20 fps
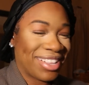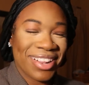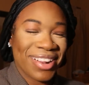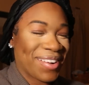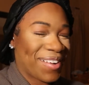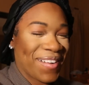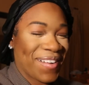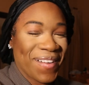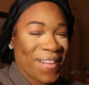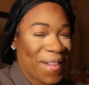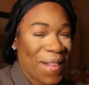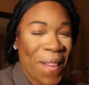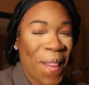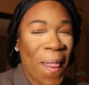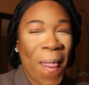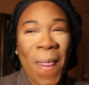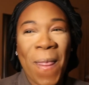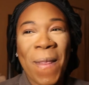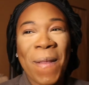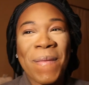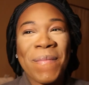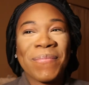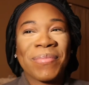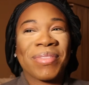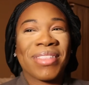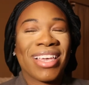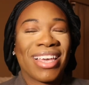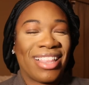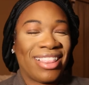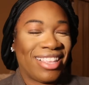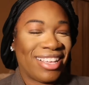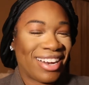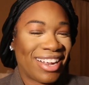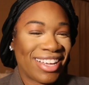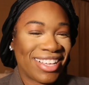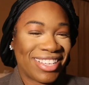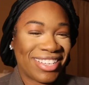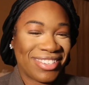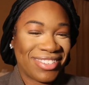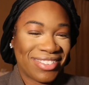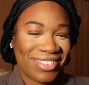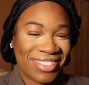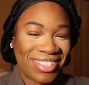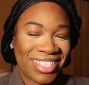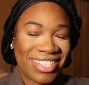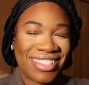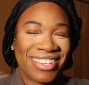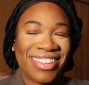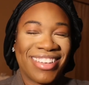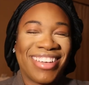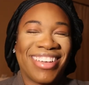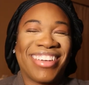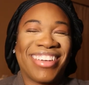Then I used